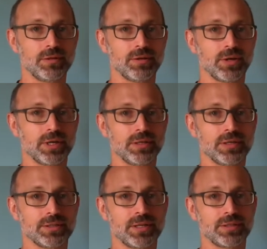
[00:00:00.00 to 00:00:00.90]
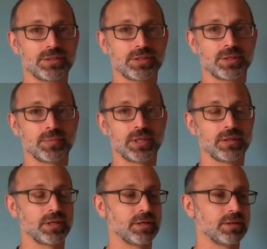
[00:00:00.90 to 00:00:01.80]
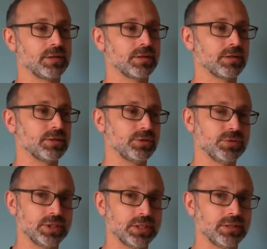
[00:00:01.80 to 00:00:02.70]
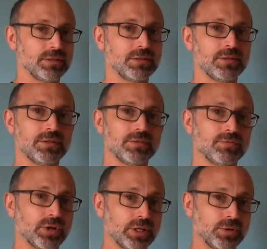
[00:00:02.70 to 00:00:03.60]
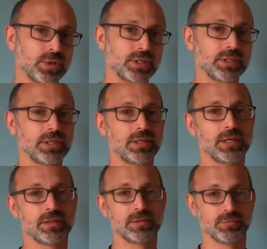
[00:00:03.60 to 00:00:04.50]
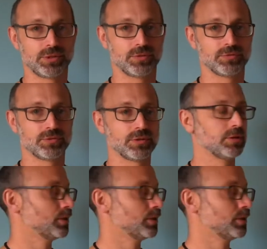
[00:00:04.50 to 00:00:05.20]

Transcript: All right, it's not just something that you did very quickly and then it was over.